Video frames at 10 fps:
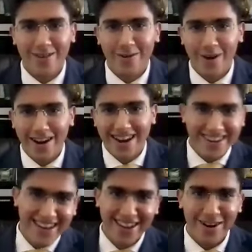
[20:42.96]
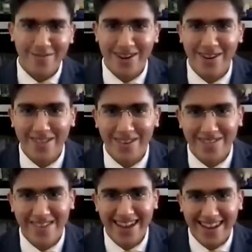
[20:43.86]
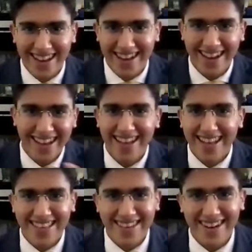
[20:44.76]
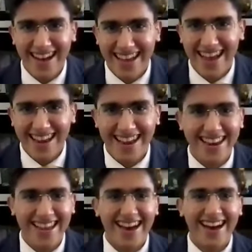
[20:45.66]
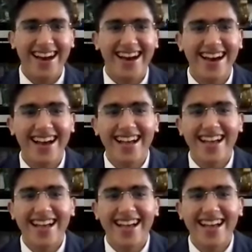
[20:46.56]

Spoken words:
so 180 kilometers of cycling. So I get it. Yeah.